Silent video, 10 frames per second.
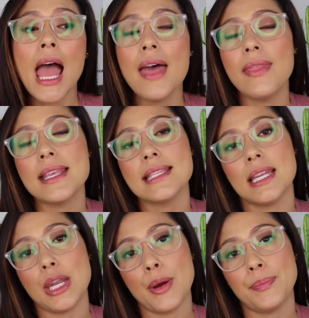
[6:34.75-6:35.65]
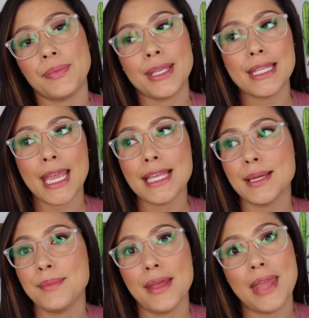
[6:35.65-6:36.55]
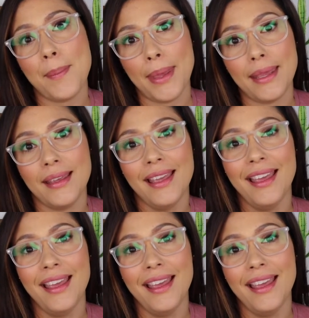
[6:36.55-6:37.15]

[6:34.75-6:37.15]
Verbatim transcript: and they said no, because I guess I'm not that big.